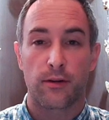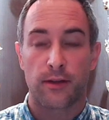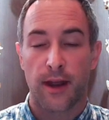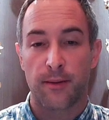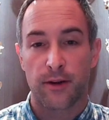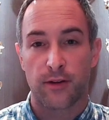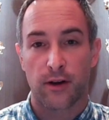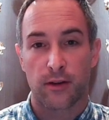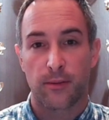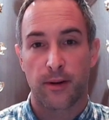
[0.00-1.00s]
today I'm going to talk a
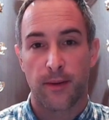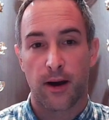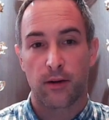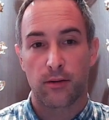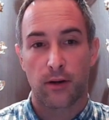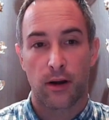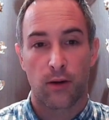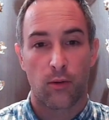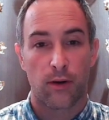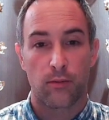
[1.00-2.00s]
little bit about
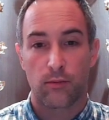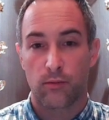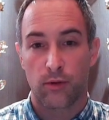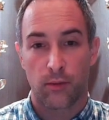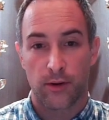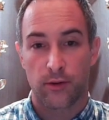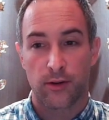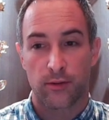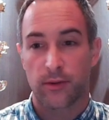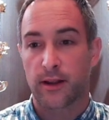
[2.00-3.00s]
what we do
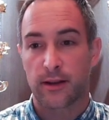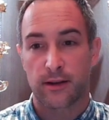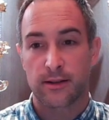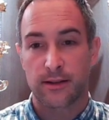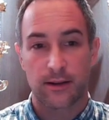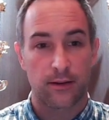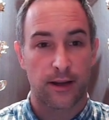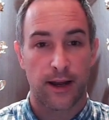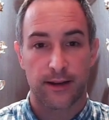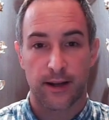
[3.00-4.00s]
this within the
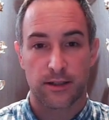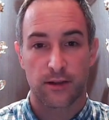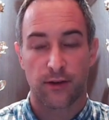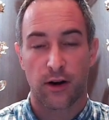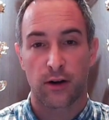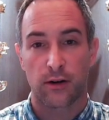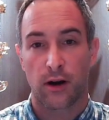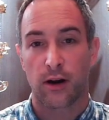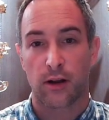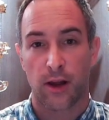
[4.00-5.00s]
context of
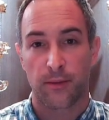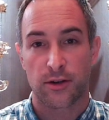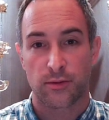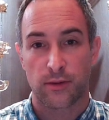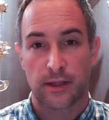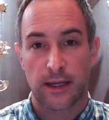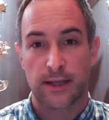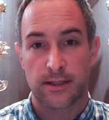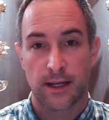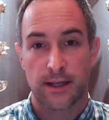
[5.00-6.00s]
our collaboration with the
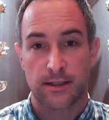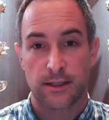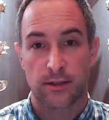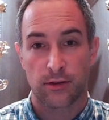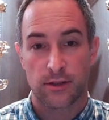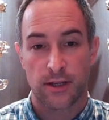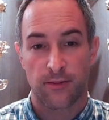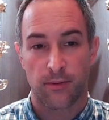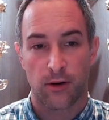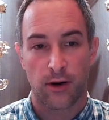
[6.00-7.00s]
AZA Sea Turtle
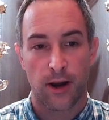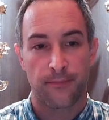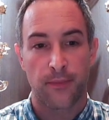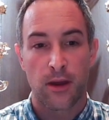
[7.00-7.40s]
Safe program.